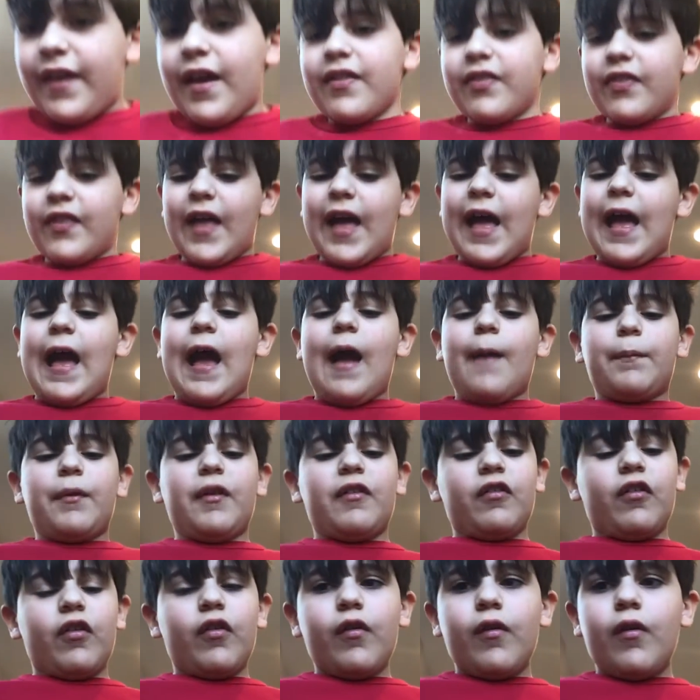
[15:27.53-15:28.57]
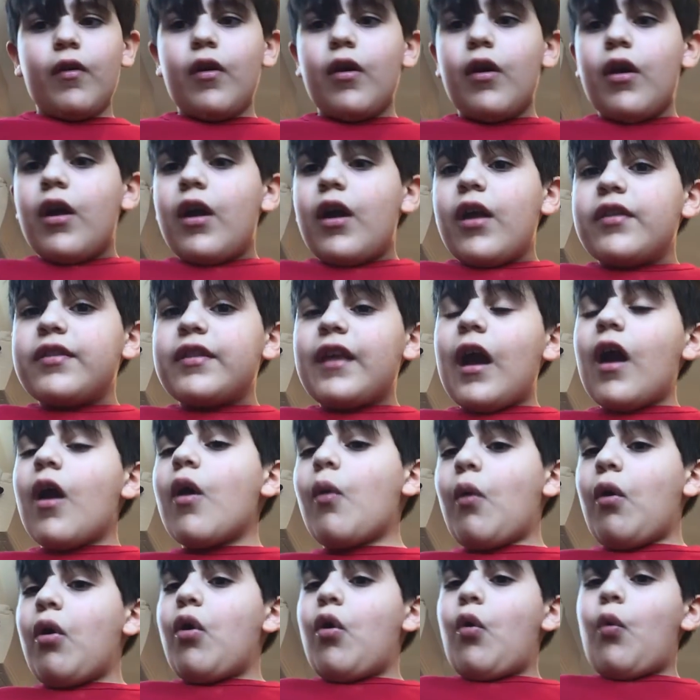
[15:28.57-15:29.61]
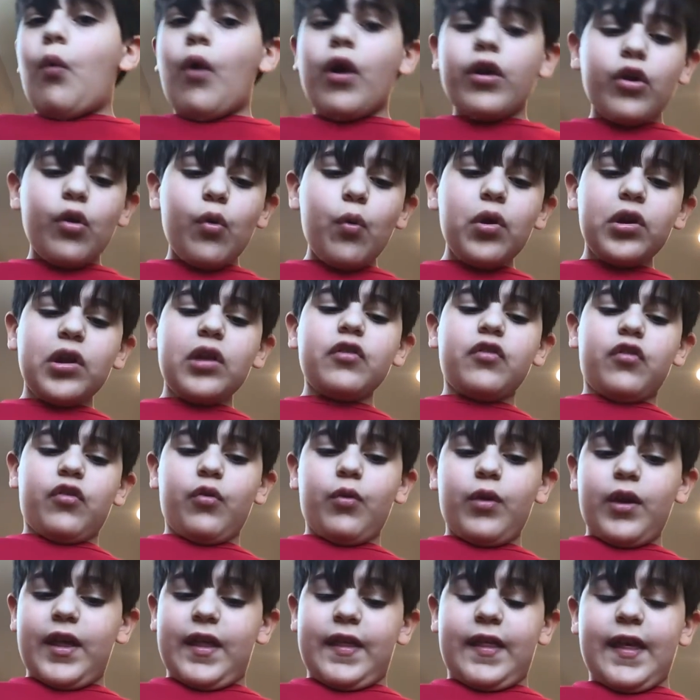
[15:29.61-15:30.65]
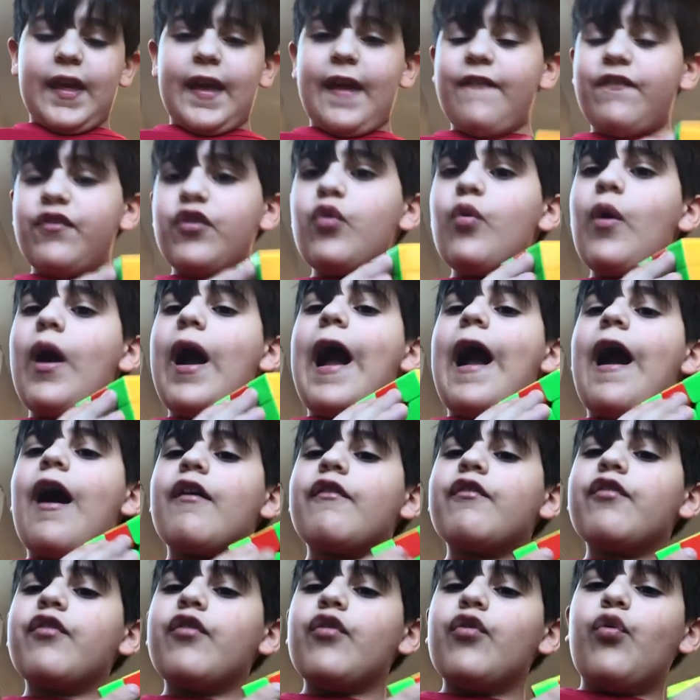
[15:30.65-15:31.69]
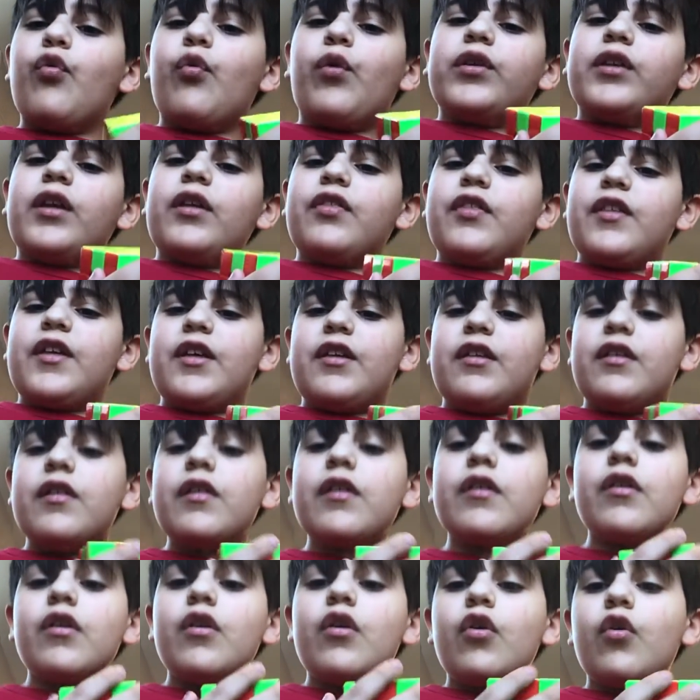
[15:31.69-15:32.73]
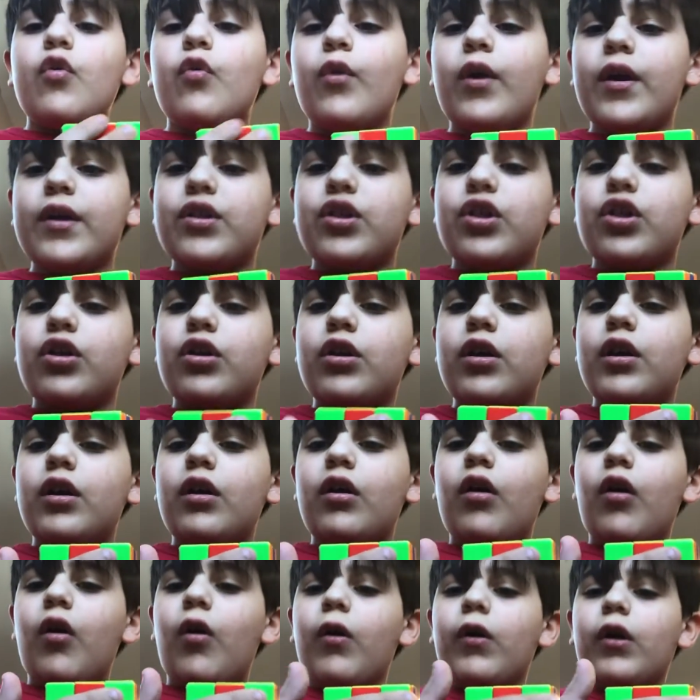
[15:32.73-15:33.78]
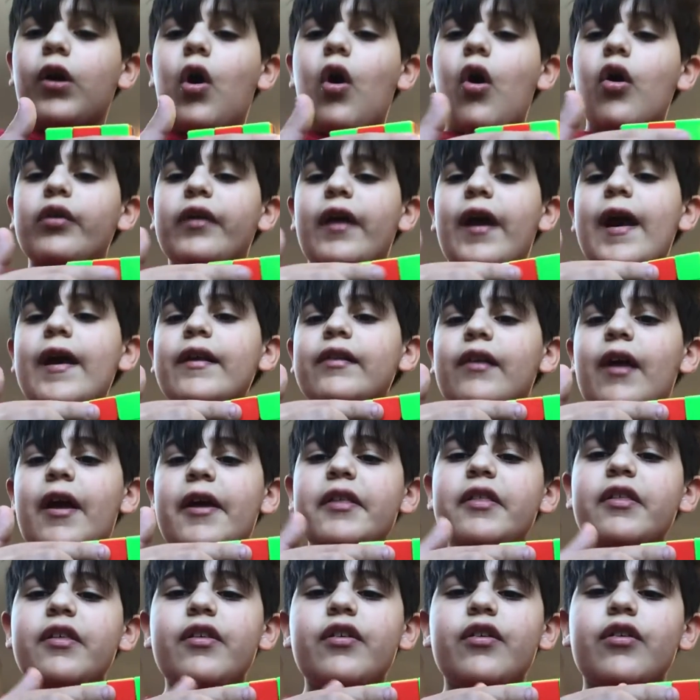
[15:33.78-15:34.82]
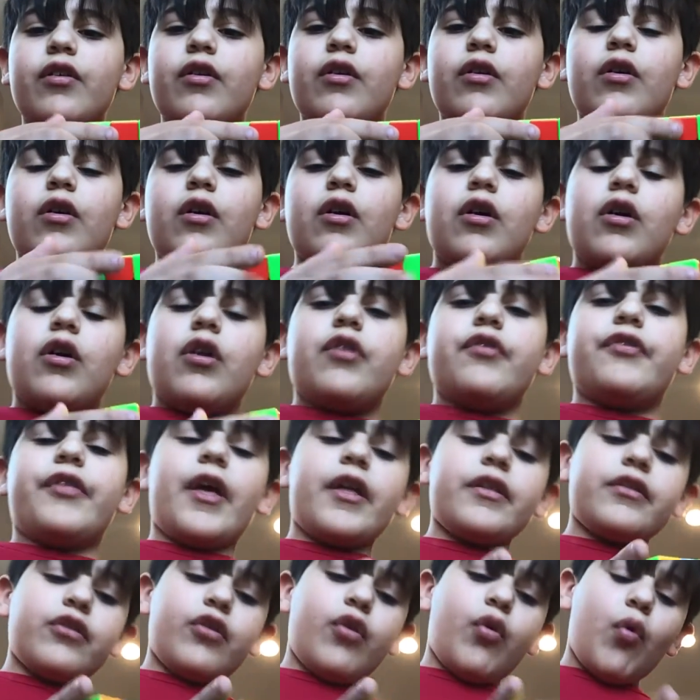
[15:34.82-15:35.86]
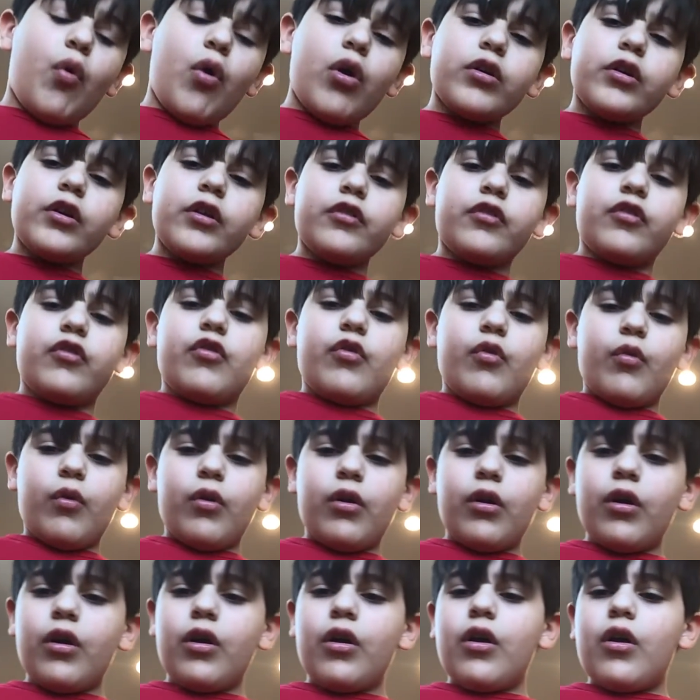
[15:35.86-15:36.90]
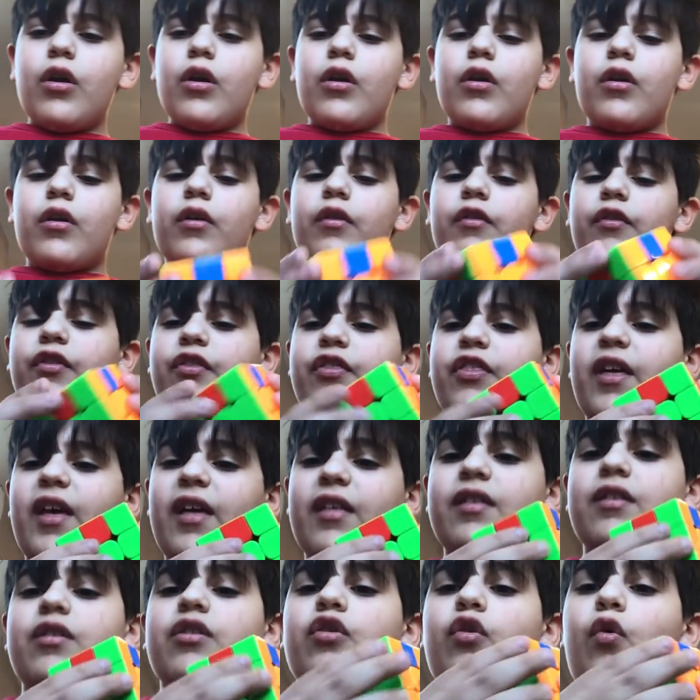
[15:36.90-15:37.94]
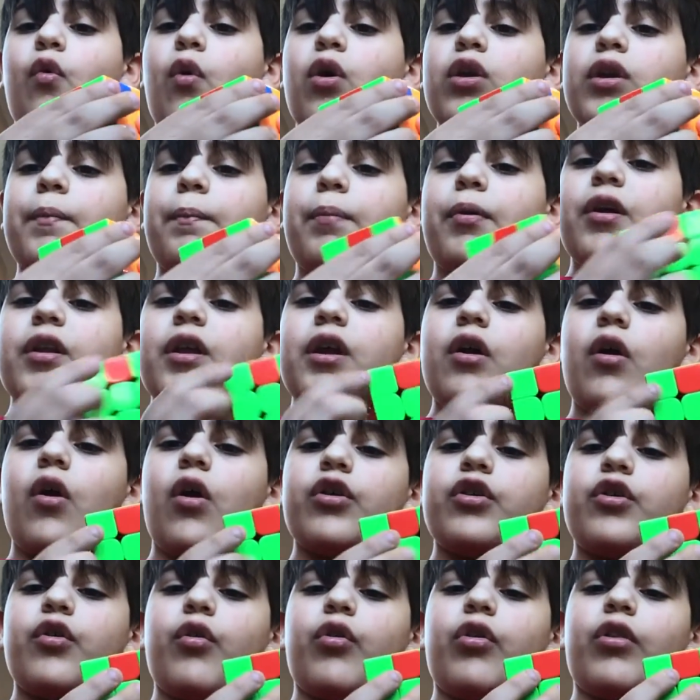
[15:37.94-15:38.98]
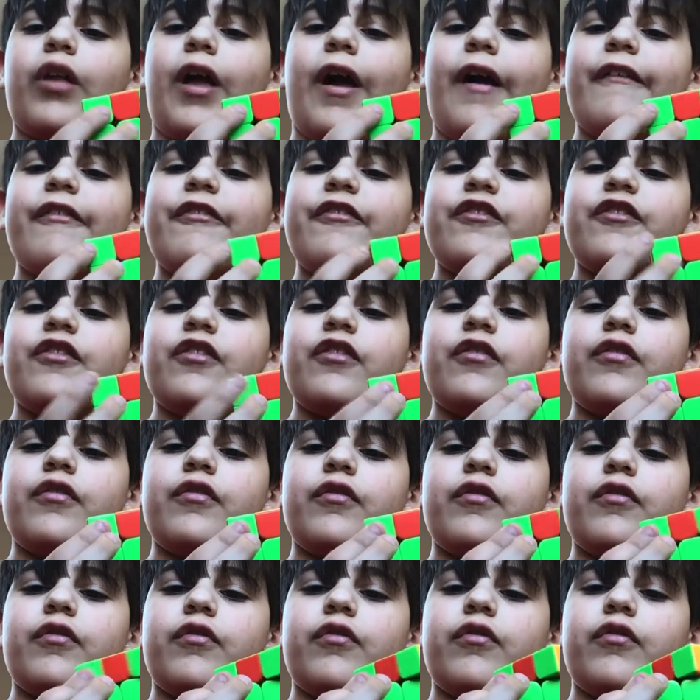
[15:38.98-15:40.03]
Pretend that happened. Now, what you want to do is if you have one of these, which are called headlights, then you'll want to do this. You'll want to put it on your left.